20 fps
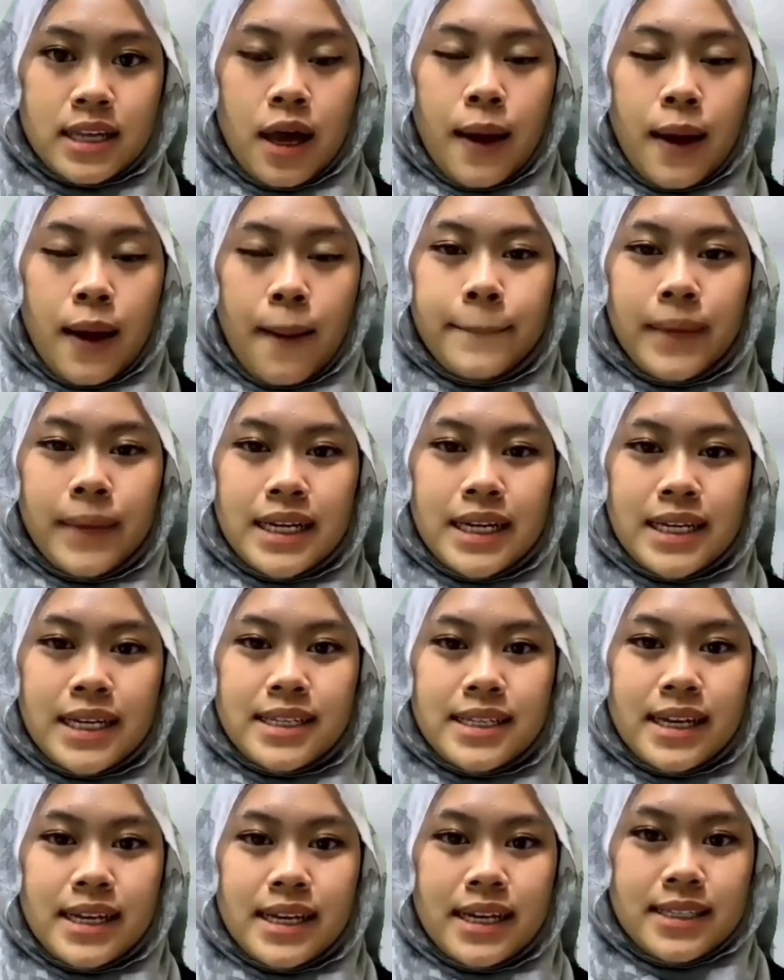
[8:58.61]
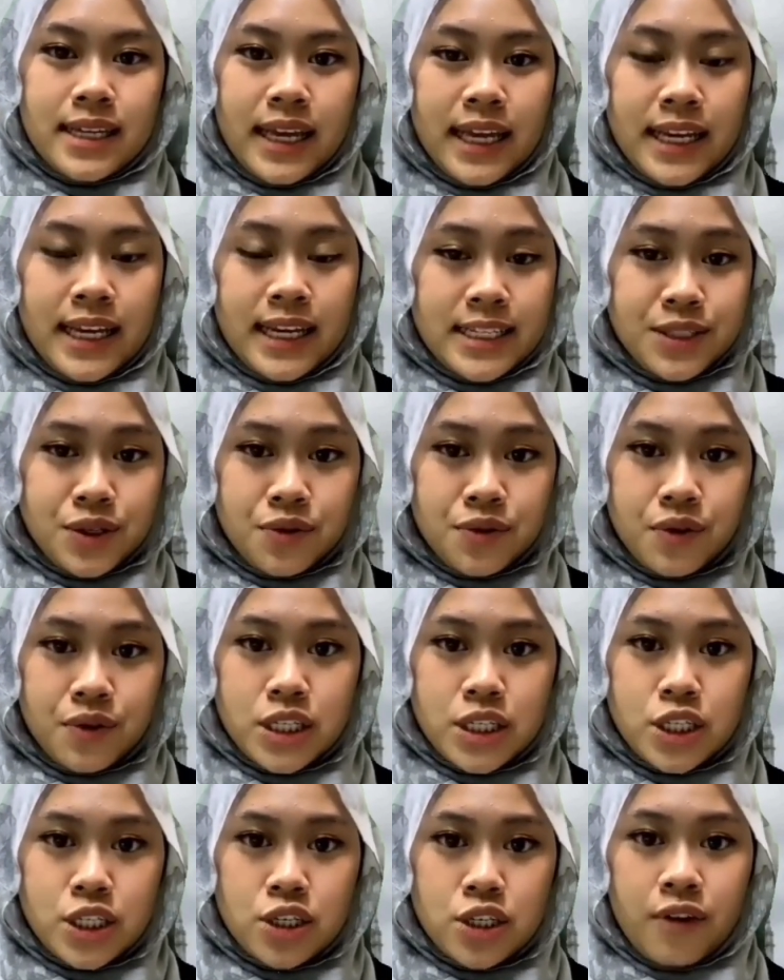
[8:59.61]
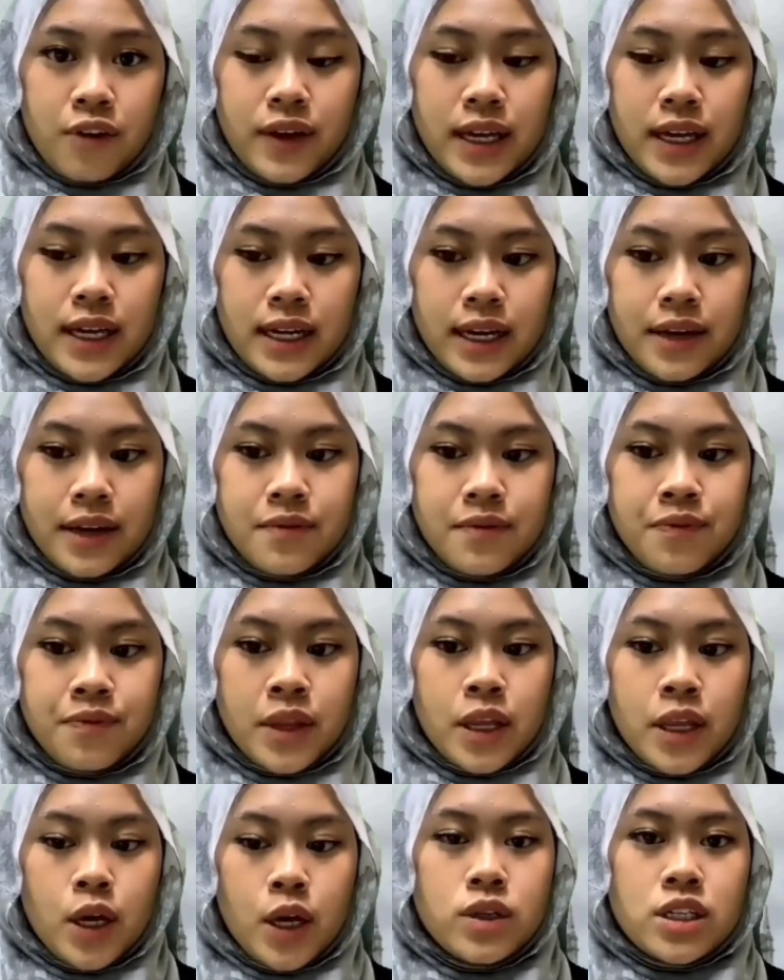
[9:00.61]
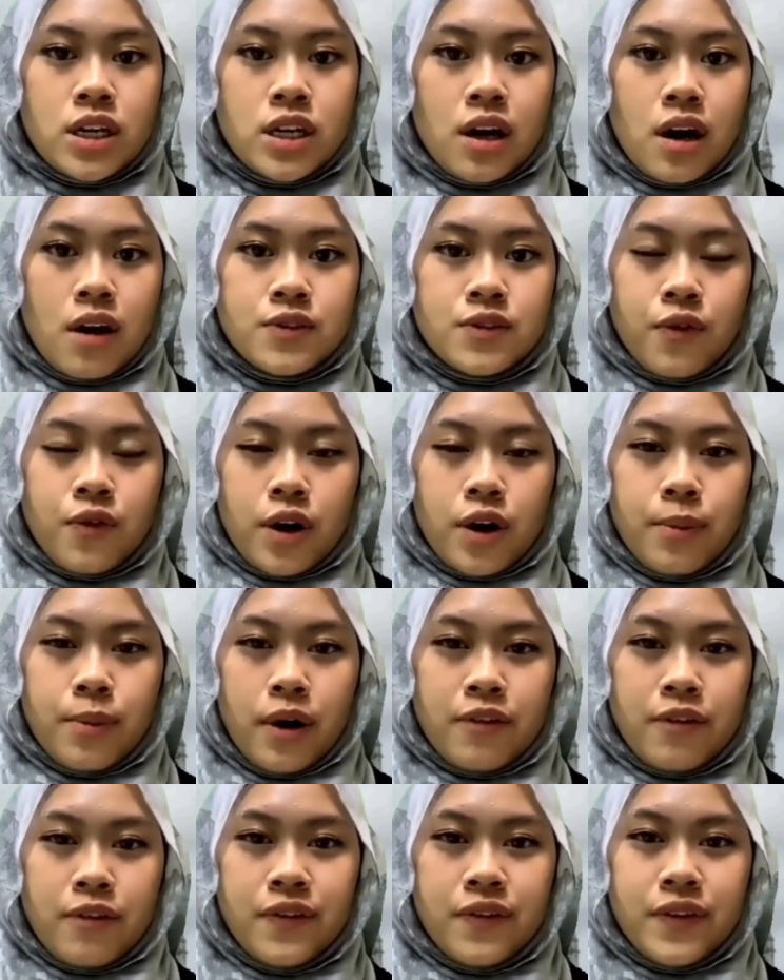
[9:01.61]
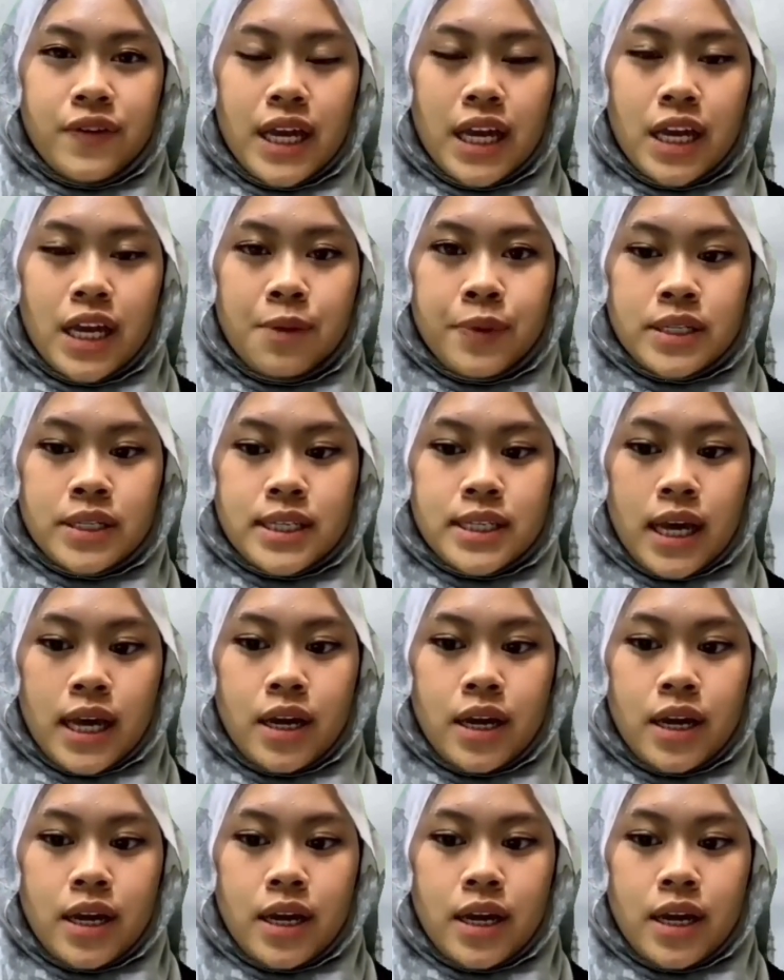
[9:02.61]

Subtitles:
mainly centered in the eastern region of England, which accounts for about 58%